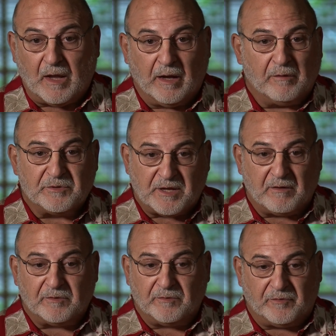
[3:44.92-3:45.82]
I was
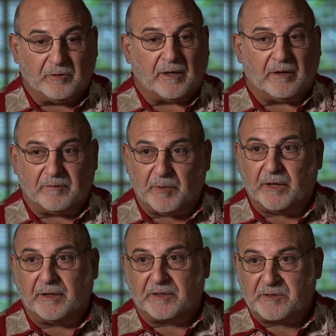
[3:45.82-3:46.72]
having a full
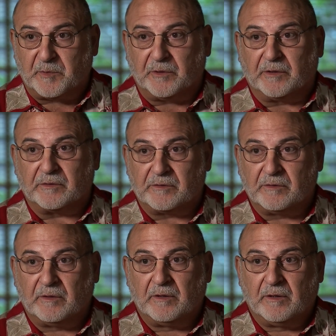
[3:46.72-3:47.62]
out-of-body experience.
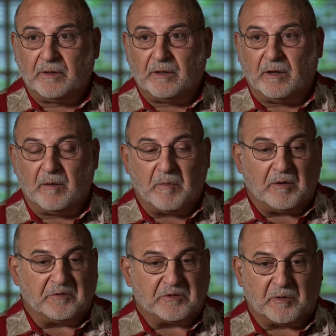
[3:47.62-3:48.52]
I
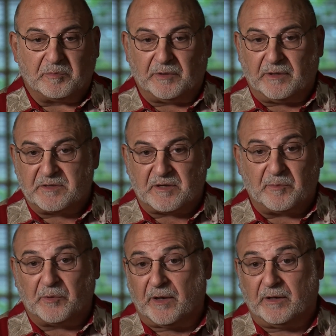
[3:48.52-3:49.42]
was completely
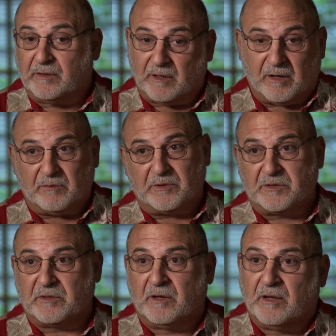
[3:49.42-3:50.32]
separated, and I
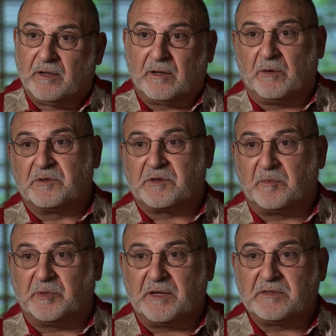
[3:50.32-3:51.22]
was going
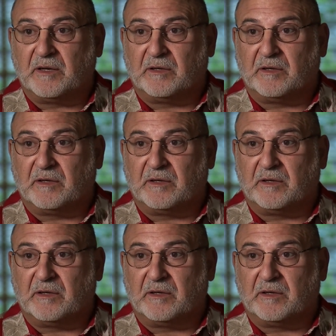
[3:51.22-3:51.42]
someplace